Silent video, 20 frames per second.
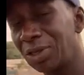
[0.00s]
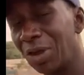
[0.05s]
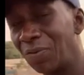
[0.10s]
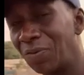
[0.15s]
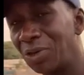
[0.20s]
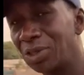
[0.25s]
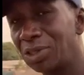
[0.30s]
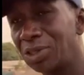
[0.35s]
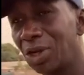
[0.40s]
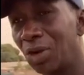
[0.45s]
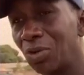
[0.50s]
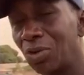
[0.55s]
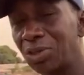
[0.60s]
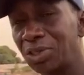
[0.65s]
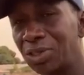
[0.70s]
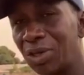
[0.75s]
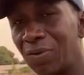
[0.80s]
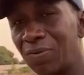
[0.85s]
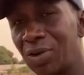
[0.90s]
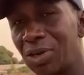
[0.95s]
provided
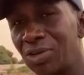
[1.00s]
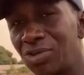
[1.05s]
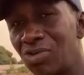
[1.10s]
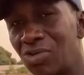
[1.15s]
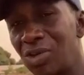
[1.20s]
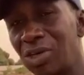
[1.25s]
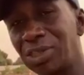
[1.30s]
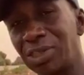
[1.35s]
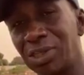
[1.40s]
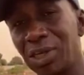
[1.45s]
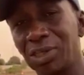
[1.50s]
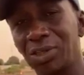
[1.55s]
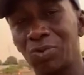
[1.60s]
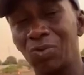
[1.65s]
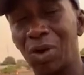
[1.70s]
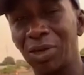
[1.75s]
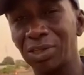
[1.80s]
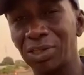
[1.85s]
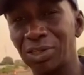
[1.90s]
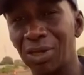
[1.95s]
both a
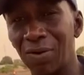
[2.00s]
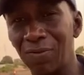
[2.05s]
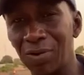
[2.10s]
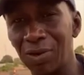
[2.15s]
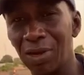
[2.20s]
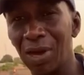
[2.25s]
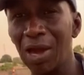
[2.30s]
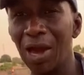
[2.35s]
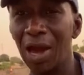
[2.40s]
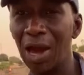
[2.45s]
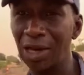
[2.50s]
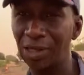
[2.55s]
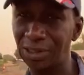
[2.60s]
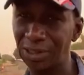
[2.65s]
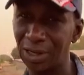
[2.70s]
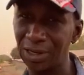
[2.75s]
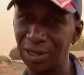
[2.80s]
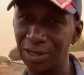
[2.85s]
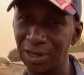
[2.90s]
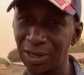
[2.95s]
Gambian telephone
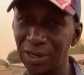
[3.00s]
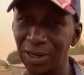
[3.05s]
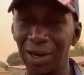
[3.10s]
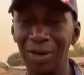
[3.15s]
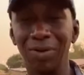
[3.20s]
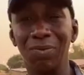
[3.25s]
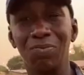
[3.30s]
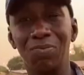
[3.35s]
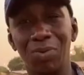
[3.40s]
number as